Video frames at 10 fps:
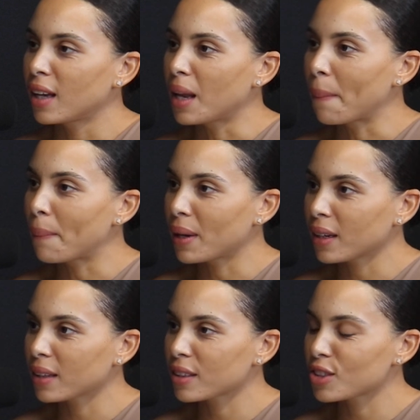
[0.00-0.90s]

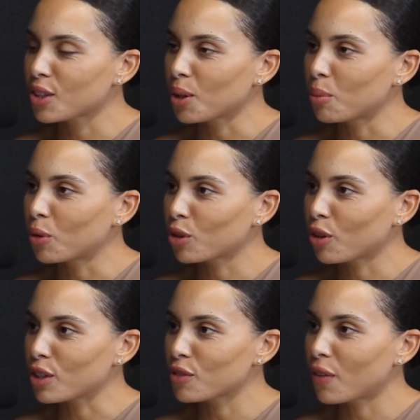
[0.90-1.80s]
Olympic Snowboard
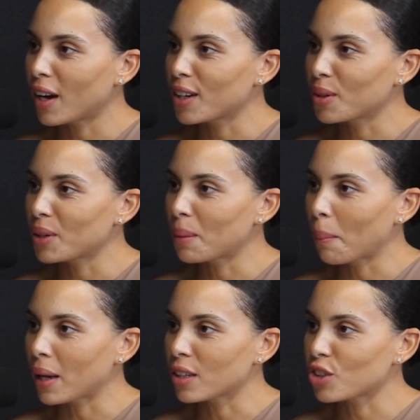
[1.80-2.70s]
Cross final
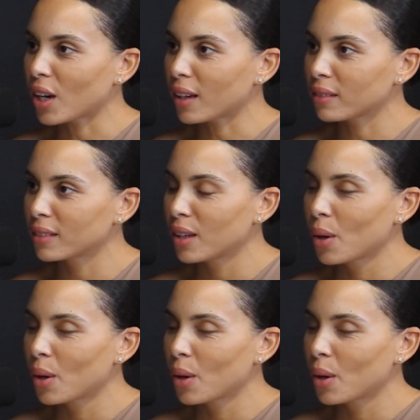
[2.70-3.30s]
in Beijing.